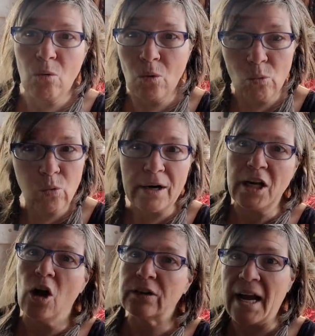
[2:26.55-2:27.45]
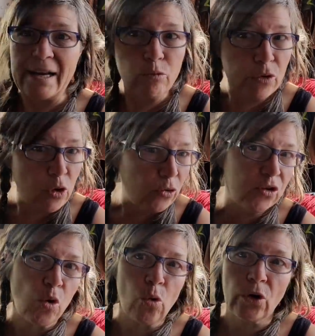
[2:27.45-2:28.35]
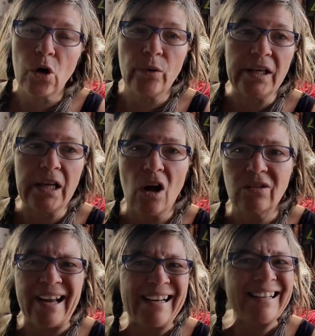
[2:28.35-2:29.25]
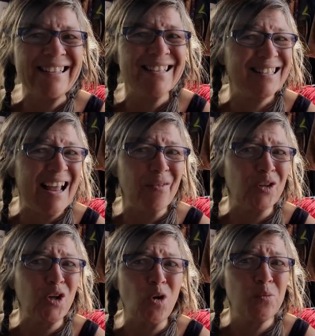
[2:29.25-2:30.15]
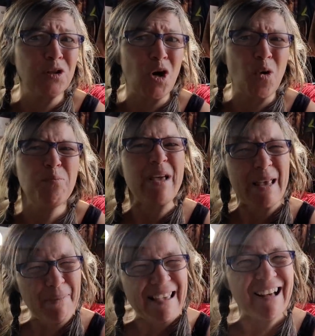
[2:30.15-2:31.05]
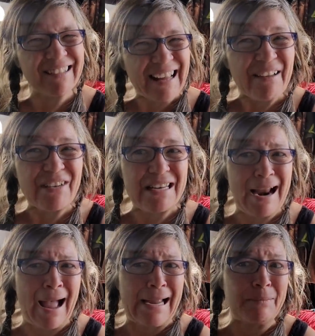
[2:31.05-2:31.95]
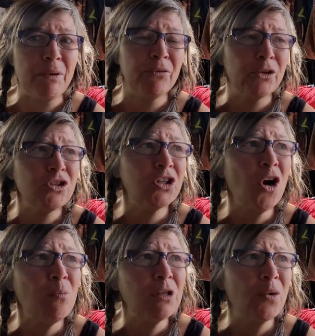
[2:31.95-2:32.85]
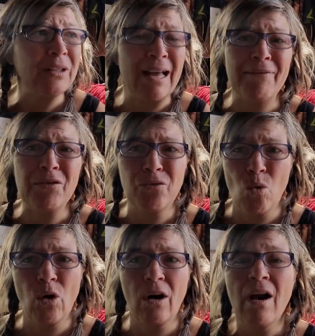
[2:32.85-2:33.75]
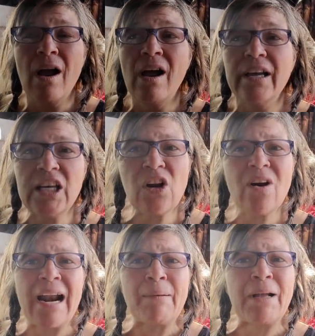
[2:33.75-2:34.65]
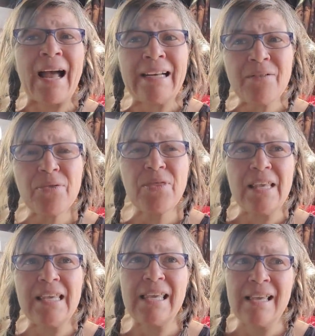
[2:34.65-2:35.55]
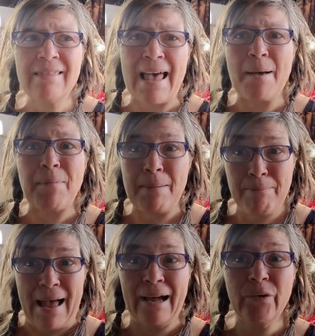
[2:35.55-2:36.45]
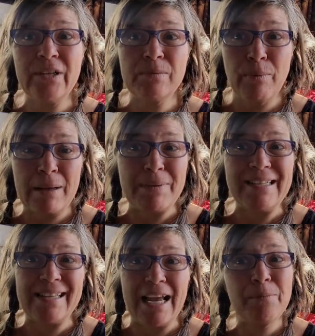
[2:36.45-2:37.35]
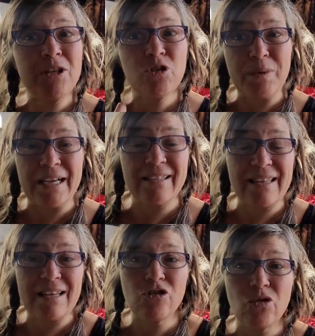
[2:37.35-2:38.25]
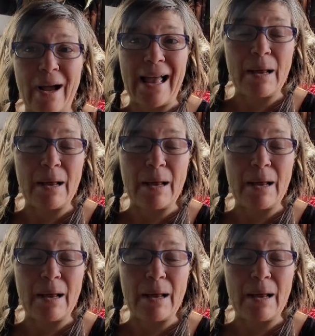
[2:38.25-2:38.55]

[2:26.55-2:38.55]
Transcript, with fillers: running all night and with no solar going in all night, it doesn't ever go below maybe eleven point nine, but for it to go below eleven point four, you know, and I'm kind of thinking that my batteries might be damaged because of the issue I had